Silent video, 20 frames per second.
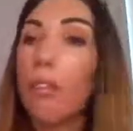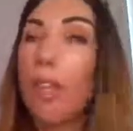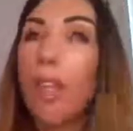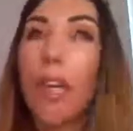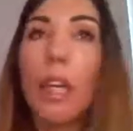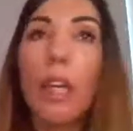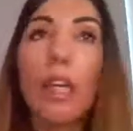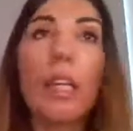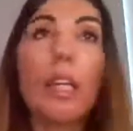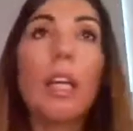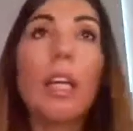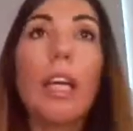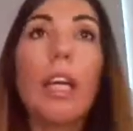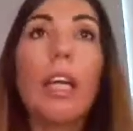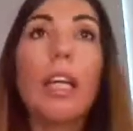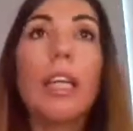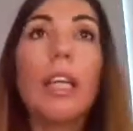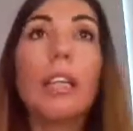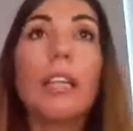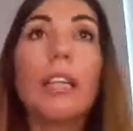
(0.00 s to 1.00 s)

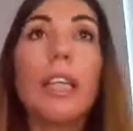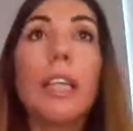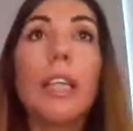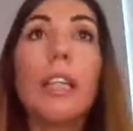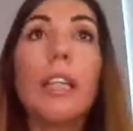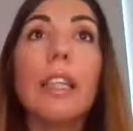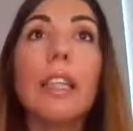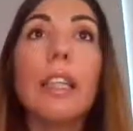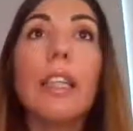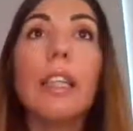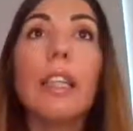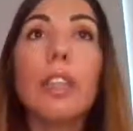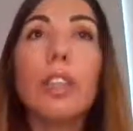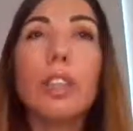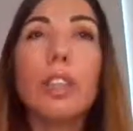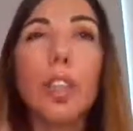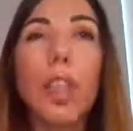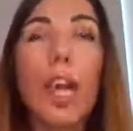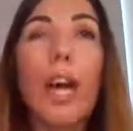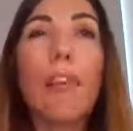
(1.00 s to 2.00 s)
any technique
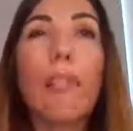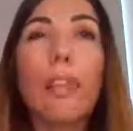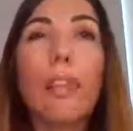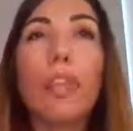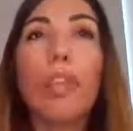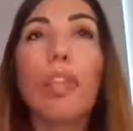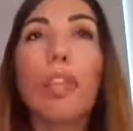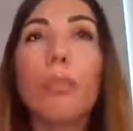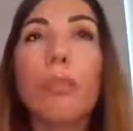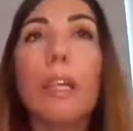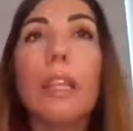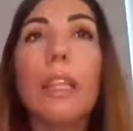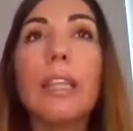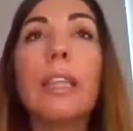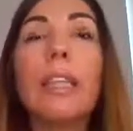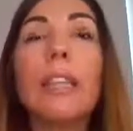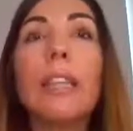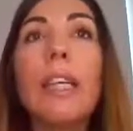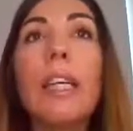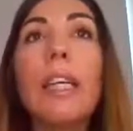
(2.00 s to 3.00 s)
that you have in your
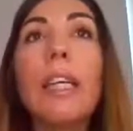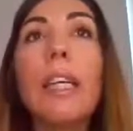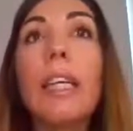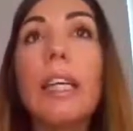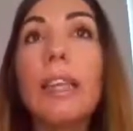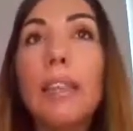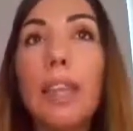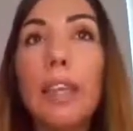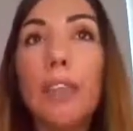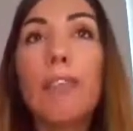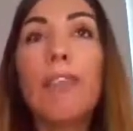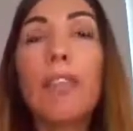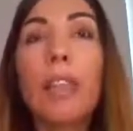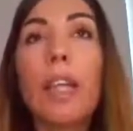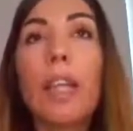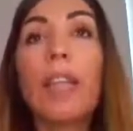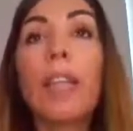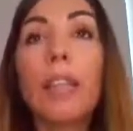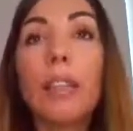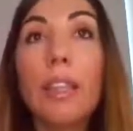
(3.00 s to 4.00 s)
mind,
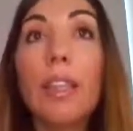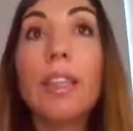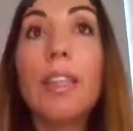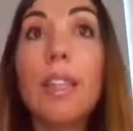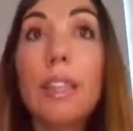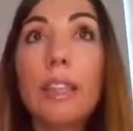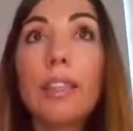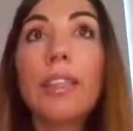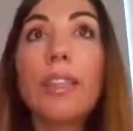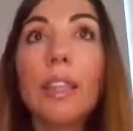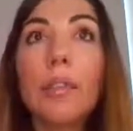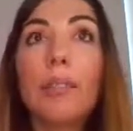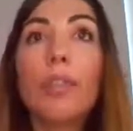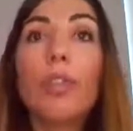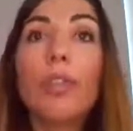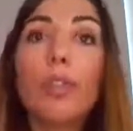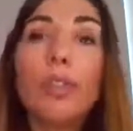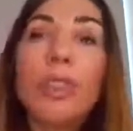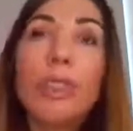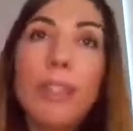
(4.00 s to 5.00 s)
definitely this is the time
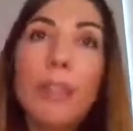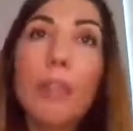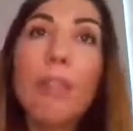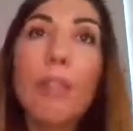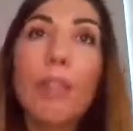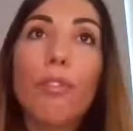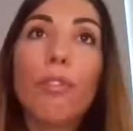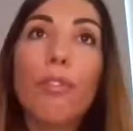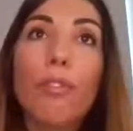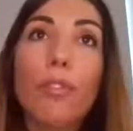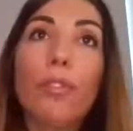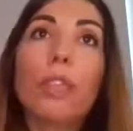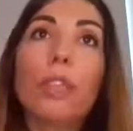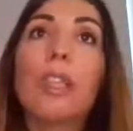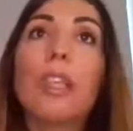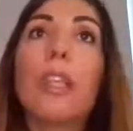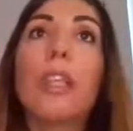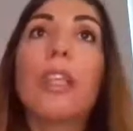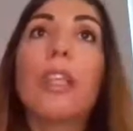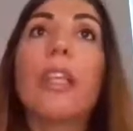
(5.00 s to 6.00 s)
to do something for your
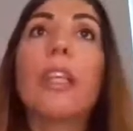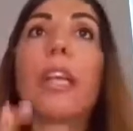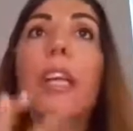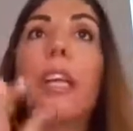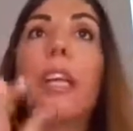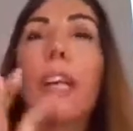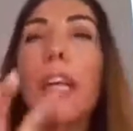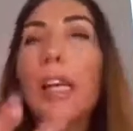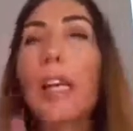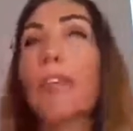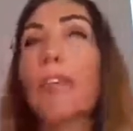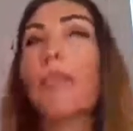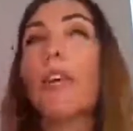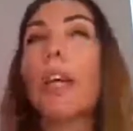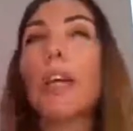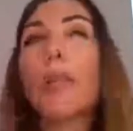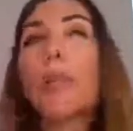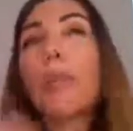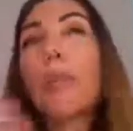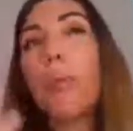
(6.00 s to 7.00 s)
skin, and it
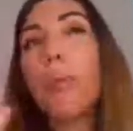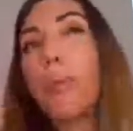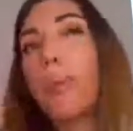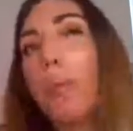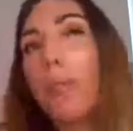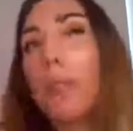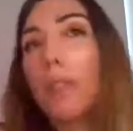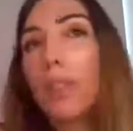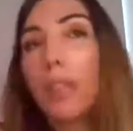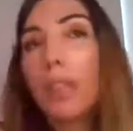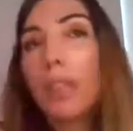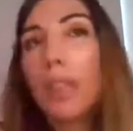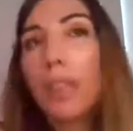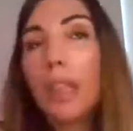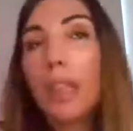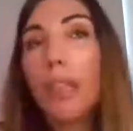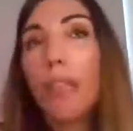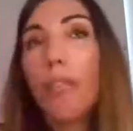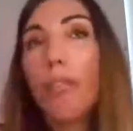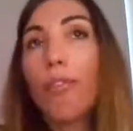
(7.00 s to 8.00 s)
kind of prepares your
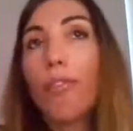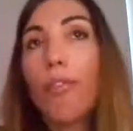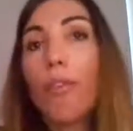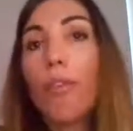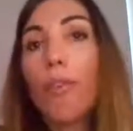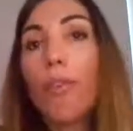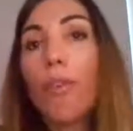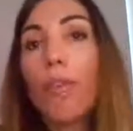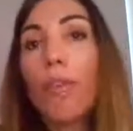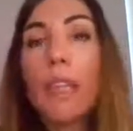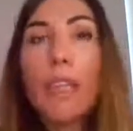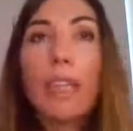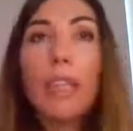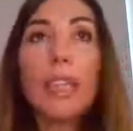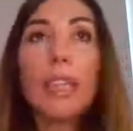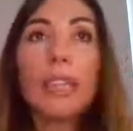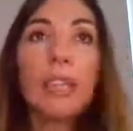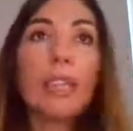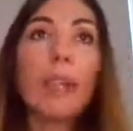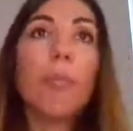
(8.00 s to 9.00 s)
skin for
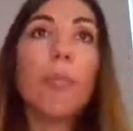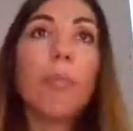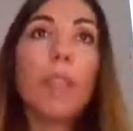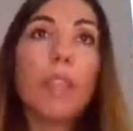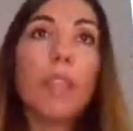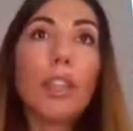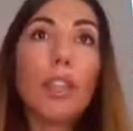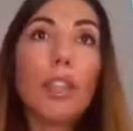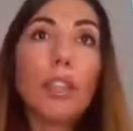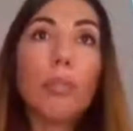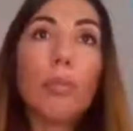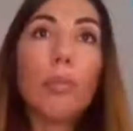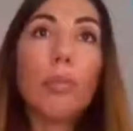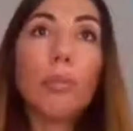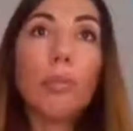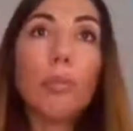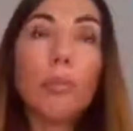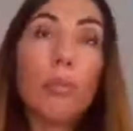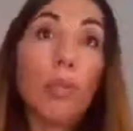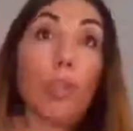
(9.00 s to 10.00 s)
something that you
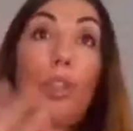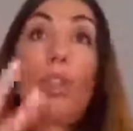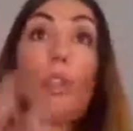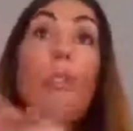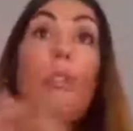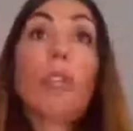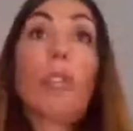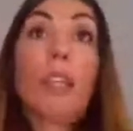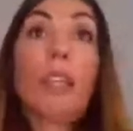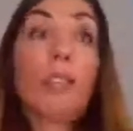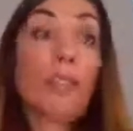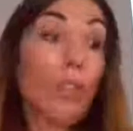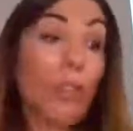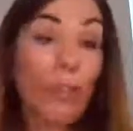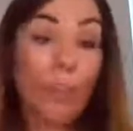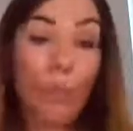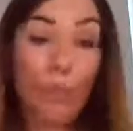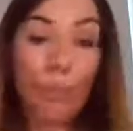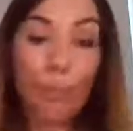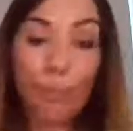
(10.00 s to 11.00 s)
would like to
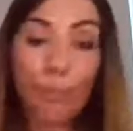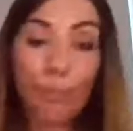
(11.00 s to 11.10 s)
do.